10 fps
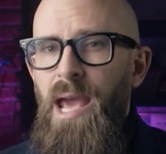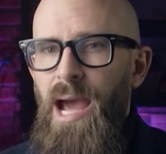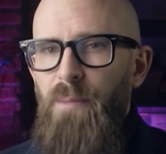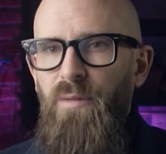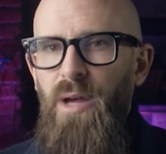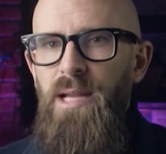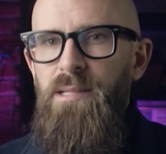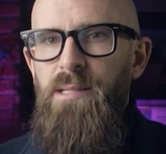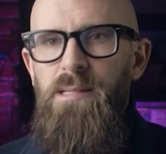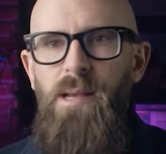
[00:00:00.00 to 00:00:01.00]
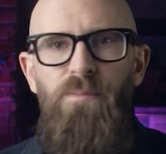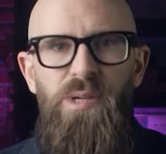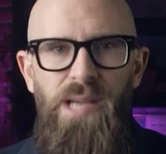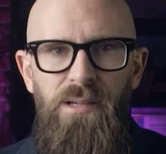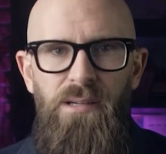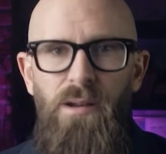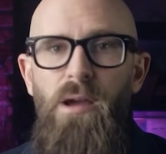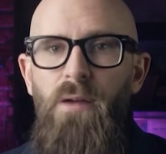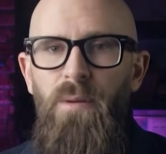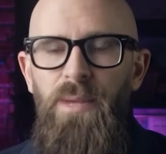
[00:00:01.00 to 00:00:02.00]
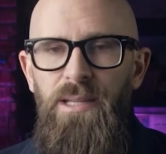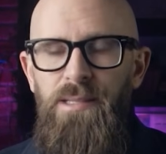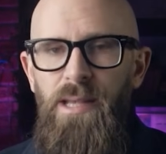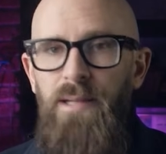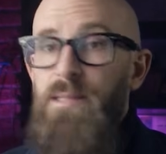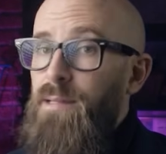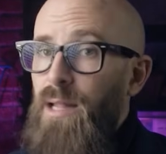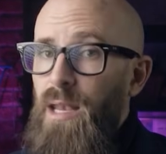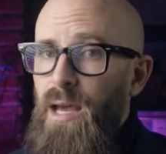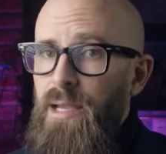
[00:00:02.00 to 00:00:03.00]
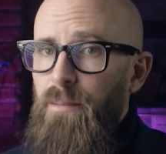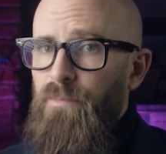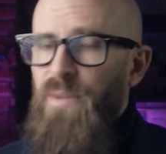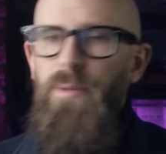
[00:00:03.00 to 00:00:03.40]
and provides some protection from insects and the like.